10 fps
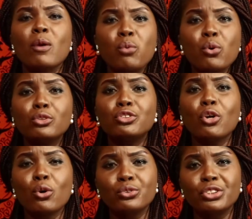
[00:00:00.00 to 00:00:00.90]
Who
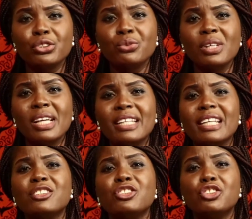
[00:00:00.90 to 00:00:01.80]
told you
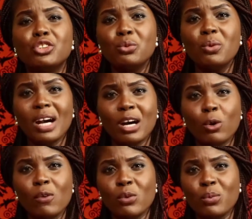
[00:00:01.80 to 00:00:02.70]
that you are
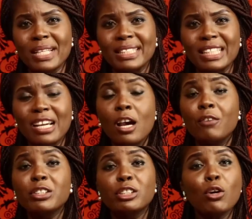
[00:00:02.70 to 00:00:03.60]
overweight?
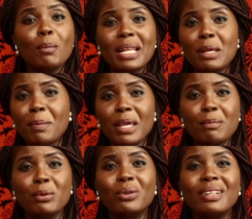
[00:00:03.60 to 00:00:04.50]
For so many
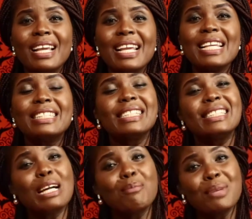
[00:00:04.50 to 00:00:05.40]
people, it is
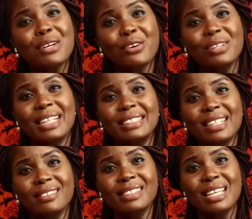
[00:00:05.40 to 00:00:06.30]
their mirror that
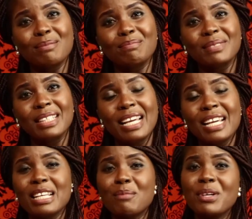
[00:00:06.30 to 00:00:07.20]
tells them.
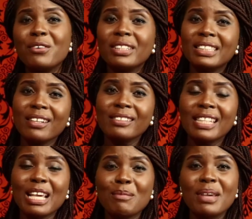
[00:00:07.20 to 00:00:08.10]
Their mirror tells
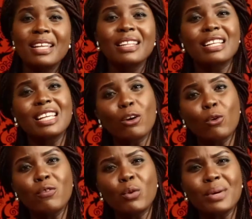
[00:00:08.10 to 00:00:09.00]
them that they are
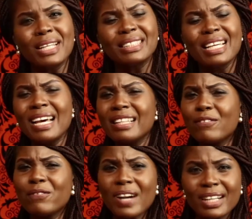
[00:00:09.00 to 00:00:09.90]
overweight.
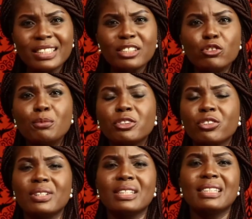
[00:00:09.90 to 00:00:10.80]
The fact is, you
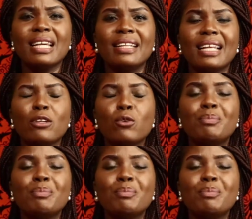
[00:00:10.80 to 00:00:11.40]
must understand that